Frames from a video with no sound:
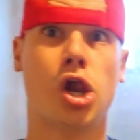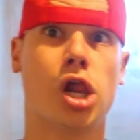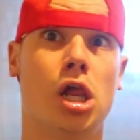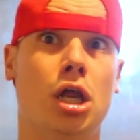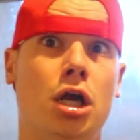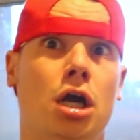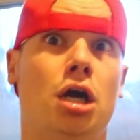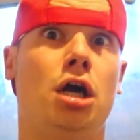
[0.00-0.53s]

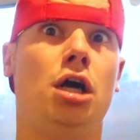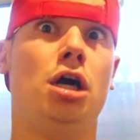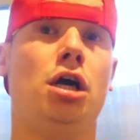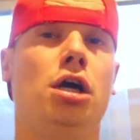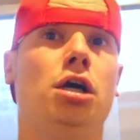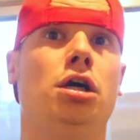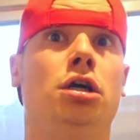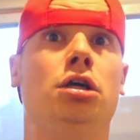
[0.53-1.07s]
Okay,
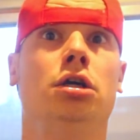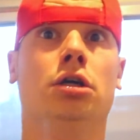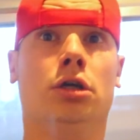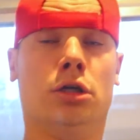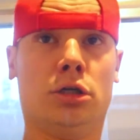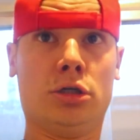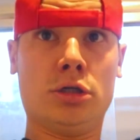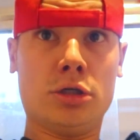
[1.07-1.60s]

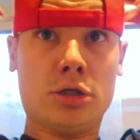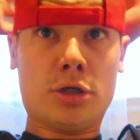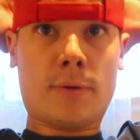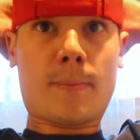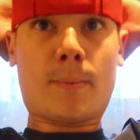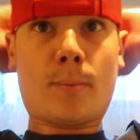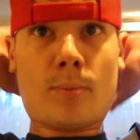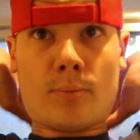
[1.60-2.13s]

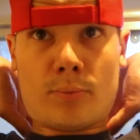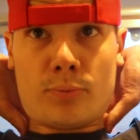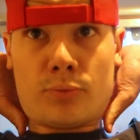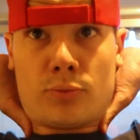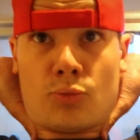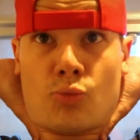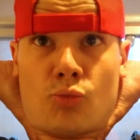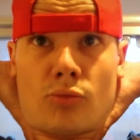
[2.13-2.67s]

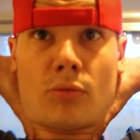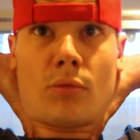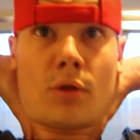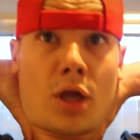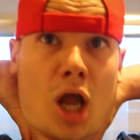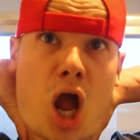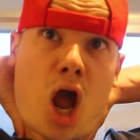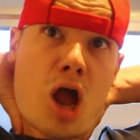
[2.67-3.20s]
oh.
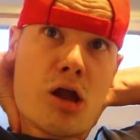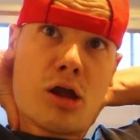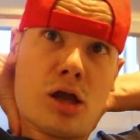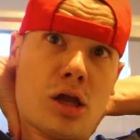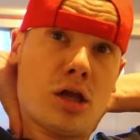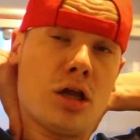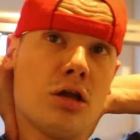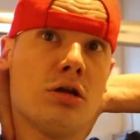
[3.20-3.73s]

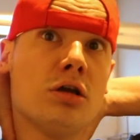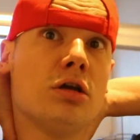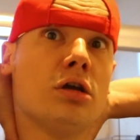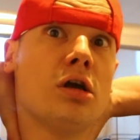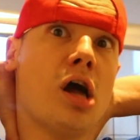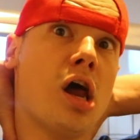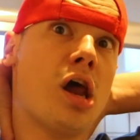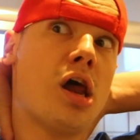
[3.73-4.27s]
That's what that
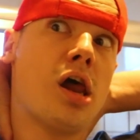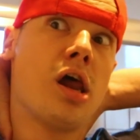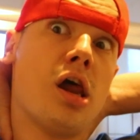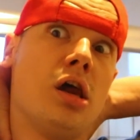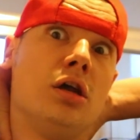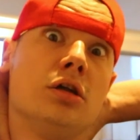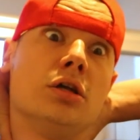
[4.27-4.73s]
smell is?